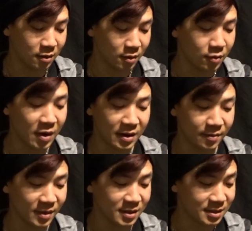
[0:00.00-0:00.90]
threading,
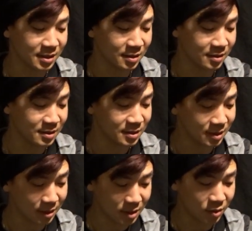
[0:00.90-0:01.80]
because the
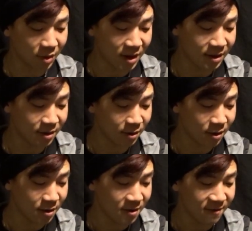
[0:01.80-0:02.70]
threading
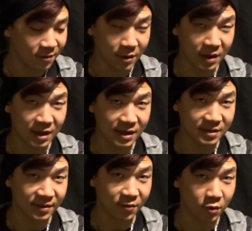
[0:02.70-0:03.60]
for the
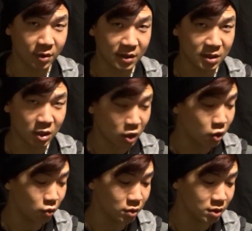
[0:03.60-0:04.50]
AK-74 is
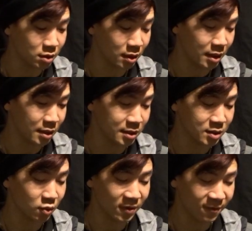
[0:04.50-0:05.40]
huge. Like, it's
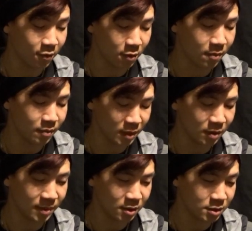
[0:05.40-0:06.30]
24
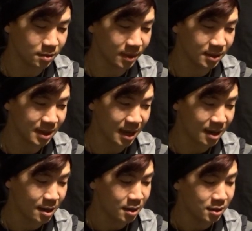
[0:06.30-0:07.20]
millimeters to be
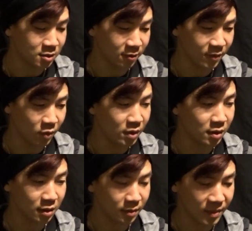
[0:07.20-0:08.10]
exact. So if you want
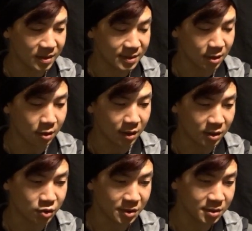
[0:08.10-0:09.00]
to install like a
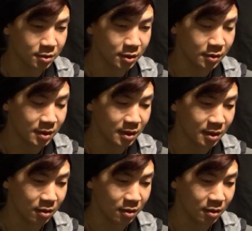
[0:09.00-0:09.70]
tracer unit